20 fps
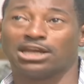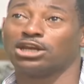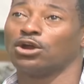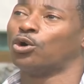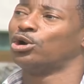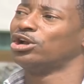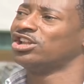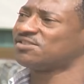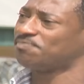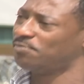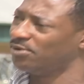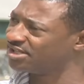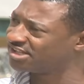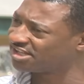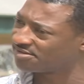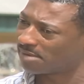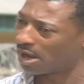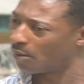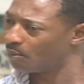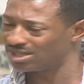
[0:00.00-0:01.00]
And the Holy Spirit
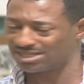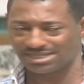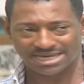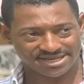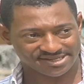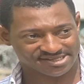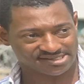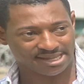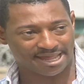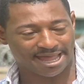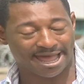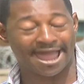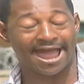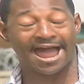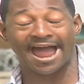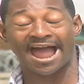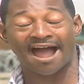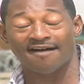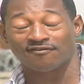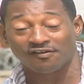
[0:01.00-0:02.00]
is my witness. I
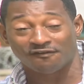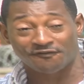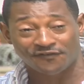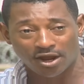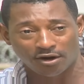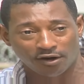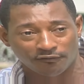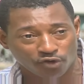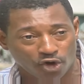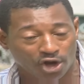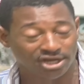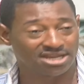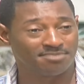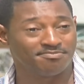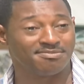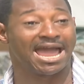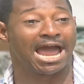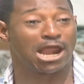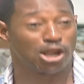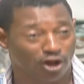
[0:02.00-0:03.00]
have the fear of God
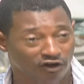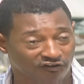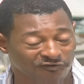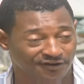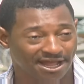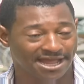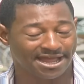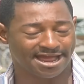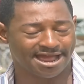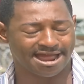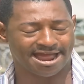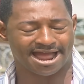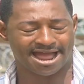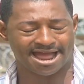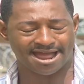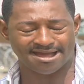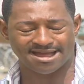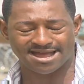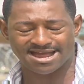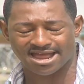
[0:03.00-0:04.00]
in me. I
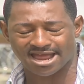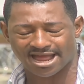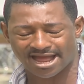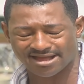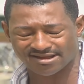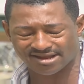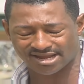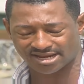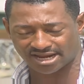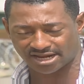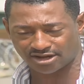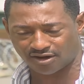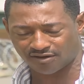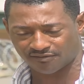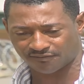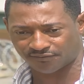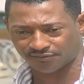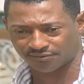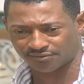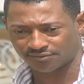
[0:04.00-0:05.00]

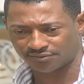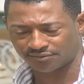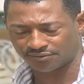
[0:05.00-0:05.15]
love.